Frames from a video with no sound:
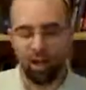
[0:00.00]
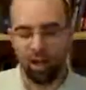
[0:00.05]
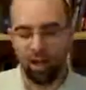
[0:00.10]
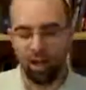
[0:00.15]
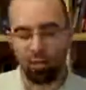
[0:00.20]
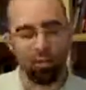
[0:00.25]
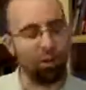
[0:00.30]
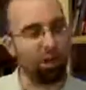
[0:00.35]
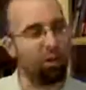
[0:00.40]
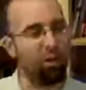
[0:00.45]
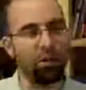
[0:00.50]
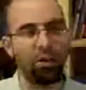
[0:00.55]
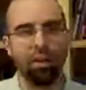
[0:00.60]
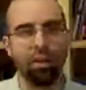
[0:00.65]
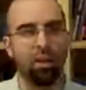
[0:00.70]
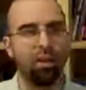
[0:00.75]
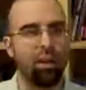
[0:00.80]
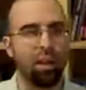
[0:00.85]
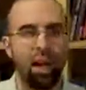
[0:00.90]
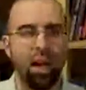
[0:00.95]
We go in
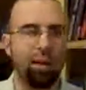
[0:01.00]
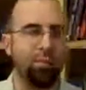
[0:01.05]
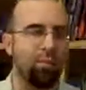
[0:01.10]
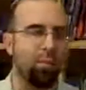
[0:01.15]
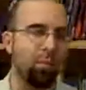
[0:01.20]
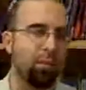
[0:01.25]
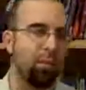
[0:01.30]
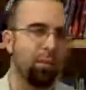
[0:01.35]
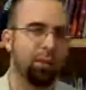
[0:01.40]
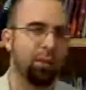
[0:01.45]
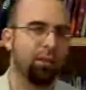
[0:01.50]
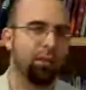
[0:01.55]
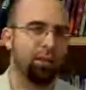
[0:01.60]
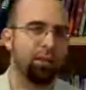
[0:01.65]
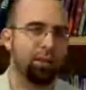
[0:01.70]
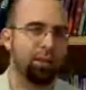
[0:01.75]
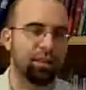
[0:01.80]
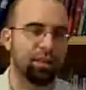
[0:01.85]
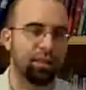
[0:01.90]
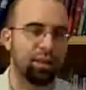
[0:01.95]
a lot more into
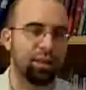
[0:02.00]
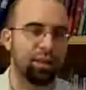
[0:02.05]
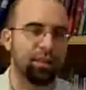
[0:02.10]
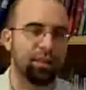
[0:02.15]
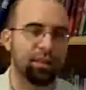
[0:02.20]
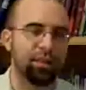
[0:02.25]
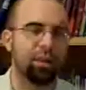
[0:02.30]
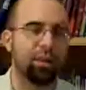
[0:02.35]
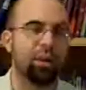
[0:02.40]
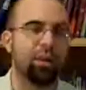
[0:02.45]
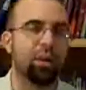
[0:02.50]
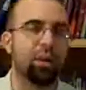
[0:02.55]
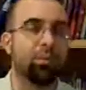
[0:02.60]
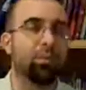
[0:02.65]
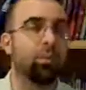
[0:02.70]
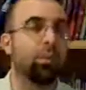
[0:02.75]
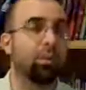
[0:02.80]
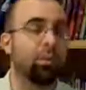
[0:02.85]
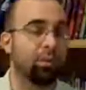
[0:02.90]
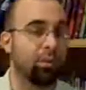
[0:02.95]
this in our seminar
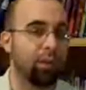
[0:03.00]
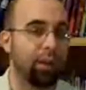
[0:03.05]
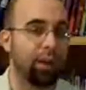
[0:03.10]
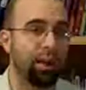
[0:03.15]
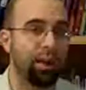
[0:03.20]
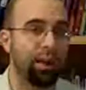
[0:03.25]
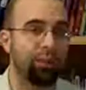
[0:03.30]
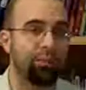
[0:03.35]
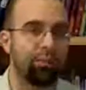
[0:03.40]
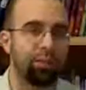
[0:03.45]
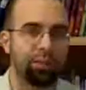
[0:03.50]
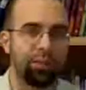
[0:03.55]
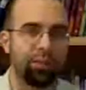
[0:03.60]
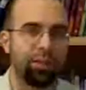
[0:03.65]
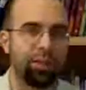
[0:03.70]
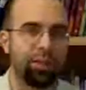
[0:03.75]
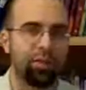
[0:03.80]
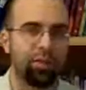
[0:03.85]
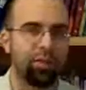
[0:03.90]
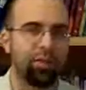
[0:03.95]
number 3,
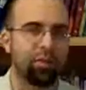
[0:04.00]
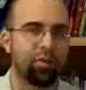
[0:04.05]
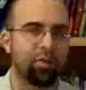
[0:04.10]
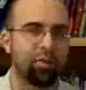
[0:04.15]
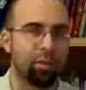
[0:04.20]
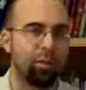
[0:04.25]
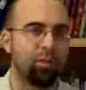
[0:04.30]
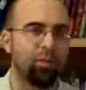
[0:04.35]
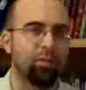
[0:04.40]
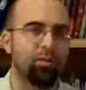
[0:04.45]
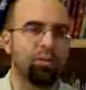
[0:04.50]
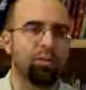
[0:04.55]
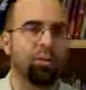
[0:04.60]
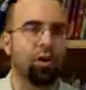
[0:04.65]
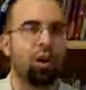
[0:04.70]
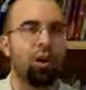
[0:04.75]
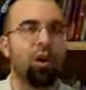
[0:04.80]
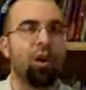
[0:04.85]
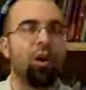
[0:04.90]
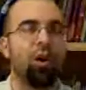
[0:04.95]
proving that the scriptures
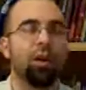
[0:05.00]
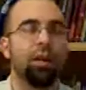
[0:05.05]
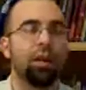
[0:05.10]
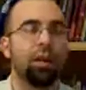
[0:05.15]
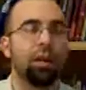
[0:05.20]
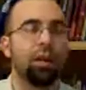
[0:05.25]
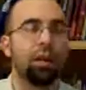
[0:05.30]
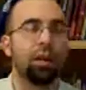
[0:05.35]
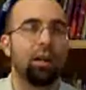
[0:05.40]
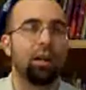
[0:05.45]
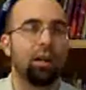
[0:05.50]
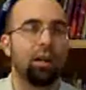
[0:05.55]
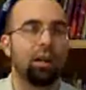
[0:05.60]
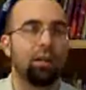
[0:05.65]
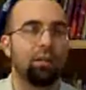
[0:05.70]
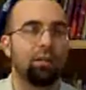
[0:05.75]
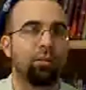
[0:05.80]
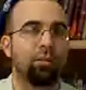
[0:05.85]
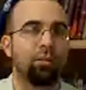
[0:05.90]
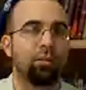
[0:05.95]
are
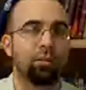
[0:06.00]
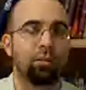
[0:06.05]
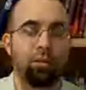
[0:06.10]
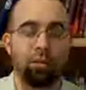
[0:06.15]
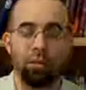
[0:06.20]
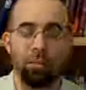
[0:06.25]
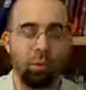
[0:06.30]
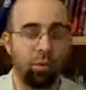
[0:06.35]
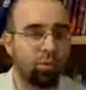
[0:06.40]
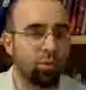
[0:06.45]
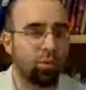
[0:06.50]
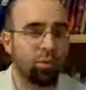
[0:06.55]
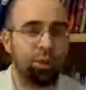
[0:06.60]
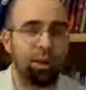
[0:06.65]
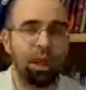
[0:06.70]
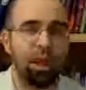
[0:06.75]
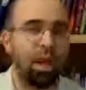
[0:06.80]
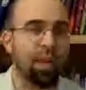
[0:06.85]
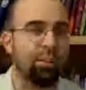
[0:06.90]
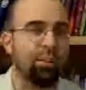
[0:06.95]
the most
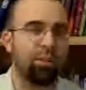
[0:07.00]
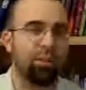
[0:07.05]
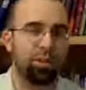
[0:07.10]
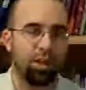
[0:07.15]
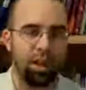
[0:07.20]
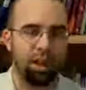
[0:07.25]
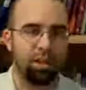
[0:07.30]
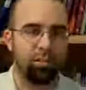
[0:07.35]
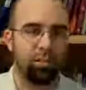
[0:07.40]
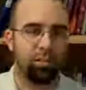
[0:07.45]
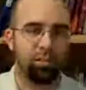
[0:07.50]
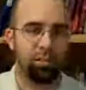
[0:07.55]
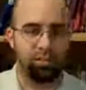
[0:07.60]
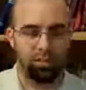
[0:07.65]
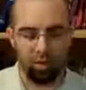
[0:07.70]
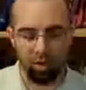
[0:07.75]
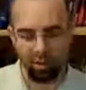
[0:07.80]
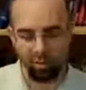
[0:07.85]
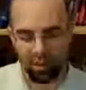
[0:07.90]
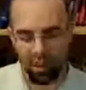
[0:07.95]
reliable documents of
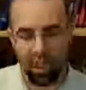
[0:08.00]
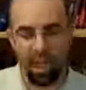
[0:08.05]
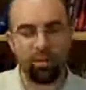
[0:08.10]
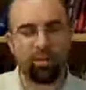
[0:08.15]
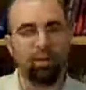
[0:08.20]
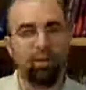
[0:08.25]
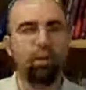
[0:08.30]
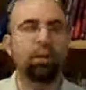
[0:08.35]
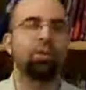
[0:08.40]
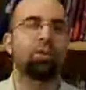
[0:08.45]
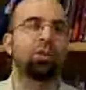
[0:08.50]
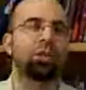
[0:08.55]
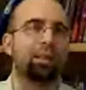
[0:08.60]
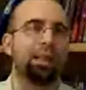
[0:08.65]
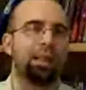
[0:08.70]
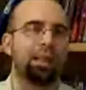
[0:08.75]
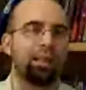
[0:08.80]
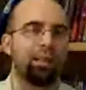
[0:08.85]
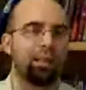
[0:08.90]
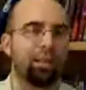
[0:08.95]
all time and
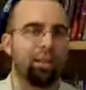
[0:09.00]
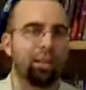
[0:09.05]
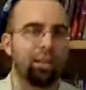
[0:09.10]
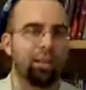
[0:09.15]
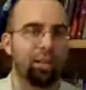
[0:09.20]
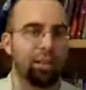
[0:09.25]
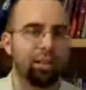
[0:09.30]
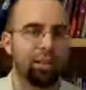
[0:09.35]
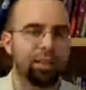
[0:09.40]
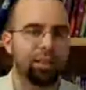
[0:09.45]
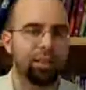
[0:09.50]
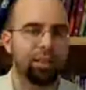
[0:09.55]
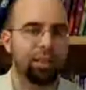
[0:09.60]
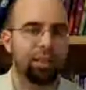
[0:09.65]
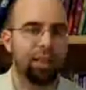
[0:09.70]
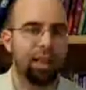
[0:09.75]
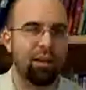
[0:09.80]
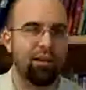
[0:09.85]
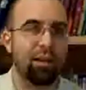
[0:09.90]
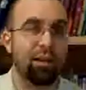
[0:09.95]
understanding that the Genesis
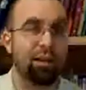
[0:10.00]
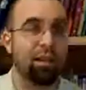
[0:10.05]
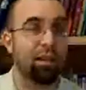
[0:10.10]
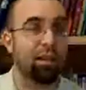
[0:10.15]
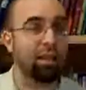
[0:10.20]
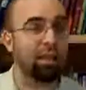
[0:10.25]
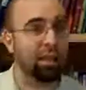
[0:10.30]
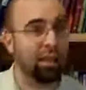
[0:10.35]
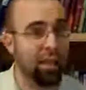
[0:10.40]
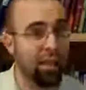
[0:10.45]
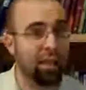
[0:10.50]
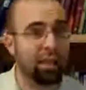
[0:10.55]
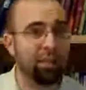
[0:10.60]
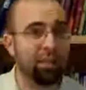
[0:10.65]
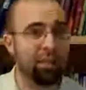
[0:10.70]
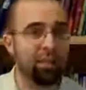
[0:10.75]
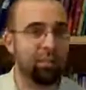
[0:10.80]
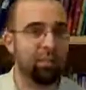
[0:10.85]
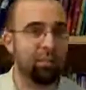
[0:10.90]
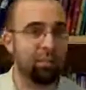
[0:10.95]
account is
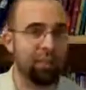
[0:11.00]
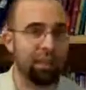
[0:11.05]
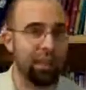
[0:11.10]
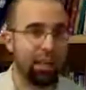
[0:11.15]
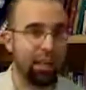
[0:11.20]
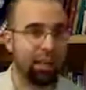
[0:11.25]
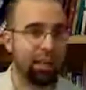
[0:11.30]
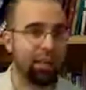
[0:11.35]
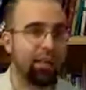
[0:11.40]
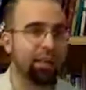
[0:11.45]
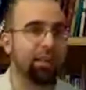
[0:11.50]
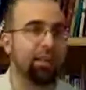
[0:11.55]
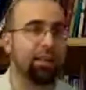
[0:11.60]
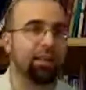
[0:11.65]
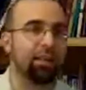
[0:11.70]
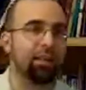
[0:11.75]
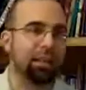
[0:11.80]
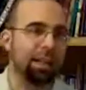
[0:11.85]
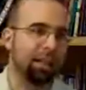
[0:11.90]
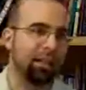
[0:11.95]
intended to be taken
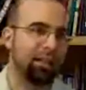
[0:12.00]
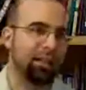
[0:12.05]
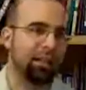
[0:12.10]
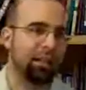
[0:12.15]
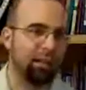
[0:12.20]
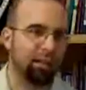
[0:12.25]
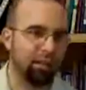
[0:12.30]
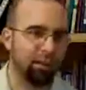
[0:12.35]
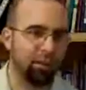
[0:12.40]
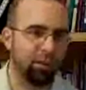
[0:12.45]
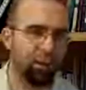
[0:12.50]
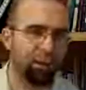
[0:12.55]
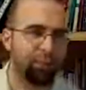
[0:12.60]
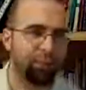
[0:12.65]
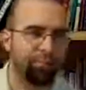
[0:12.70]
literally.